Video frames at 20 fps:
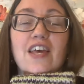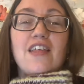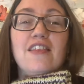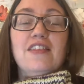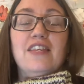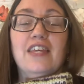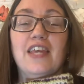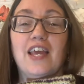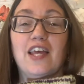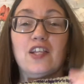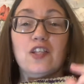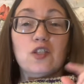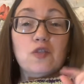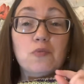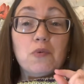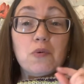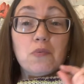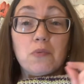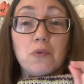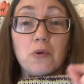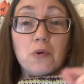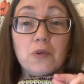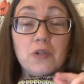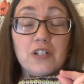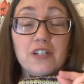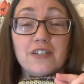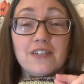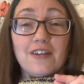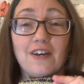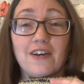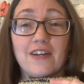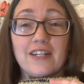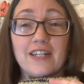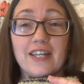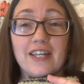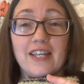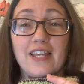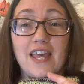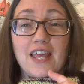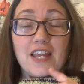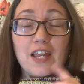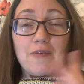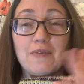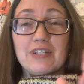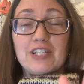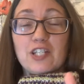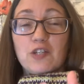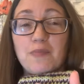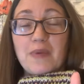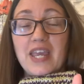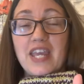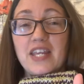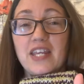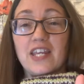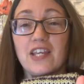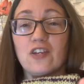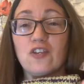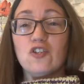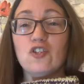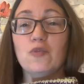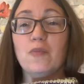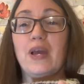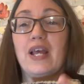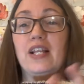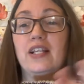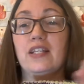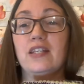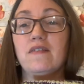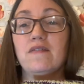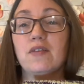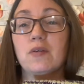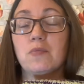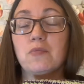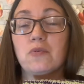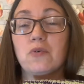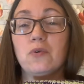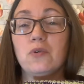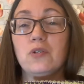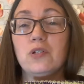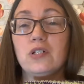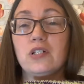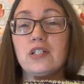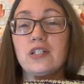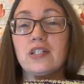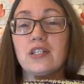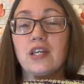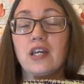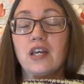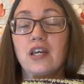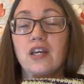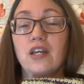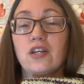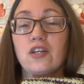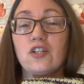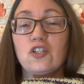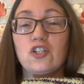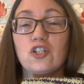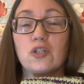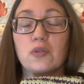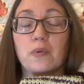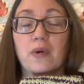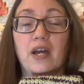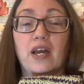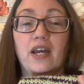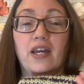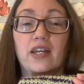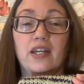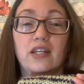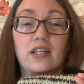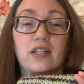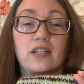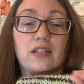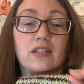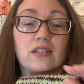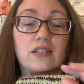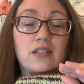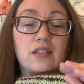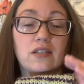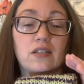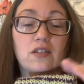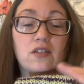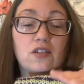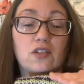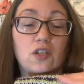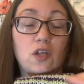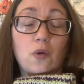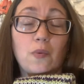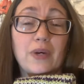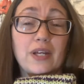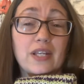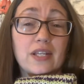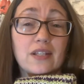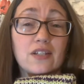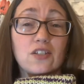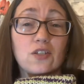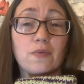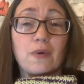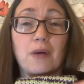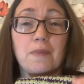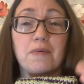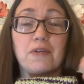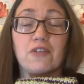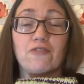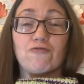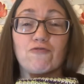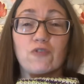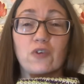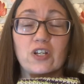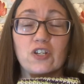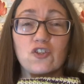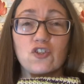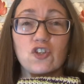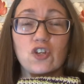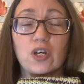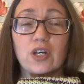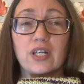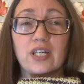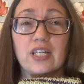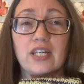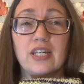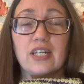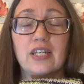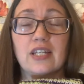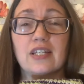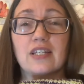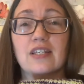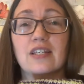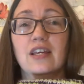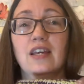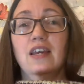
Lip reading: The ends were rolled on it, and I was debating, do I leave them rolled? Do I sew it? Do I put a fringe on it?